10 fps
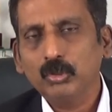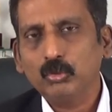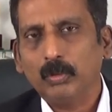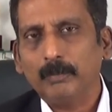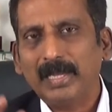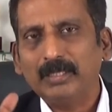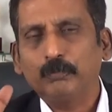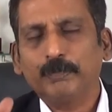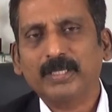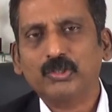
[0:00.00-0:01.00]
to a
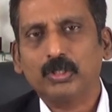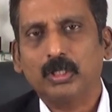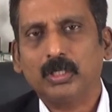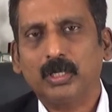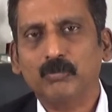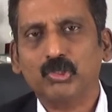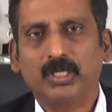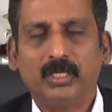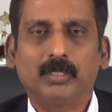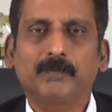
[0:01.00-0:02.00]
manufacturer cum
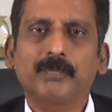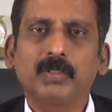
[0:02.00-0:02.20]
seller